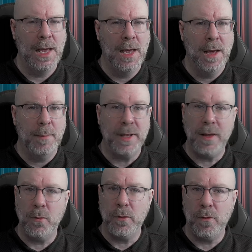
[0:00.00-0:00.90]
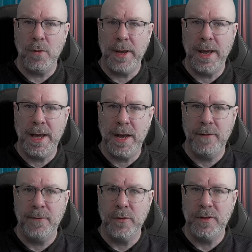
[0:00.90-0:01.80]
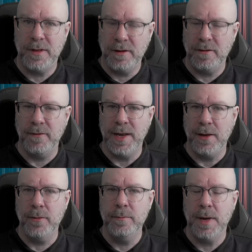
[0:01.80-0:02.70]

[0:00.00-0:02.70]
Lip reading: But that was all I had for this video.